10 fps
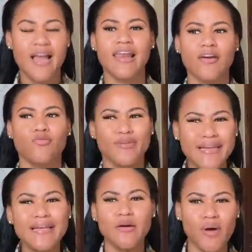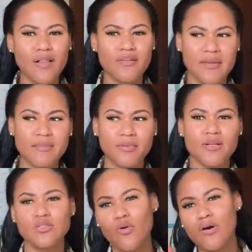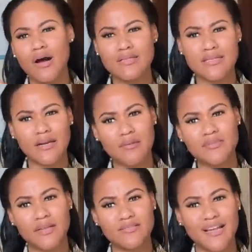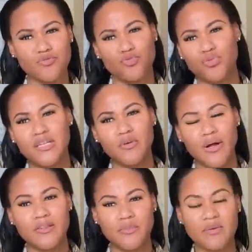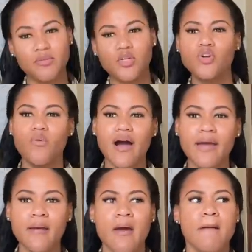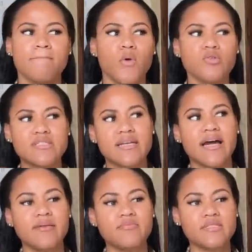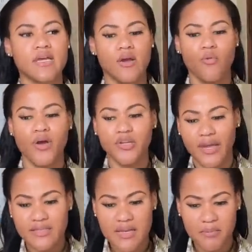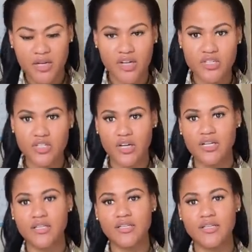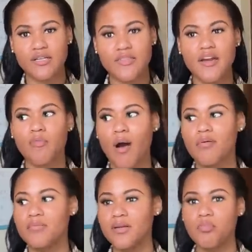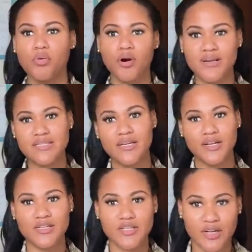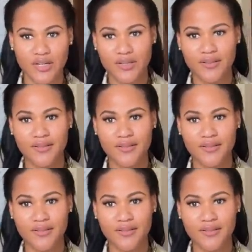Like, really wealthy people don't consider themselves as really wealthy people. You know why? Most times, when you examine their circle, they are probably the poorest in their circle,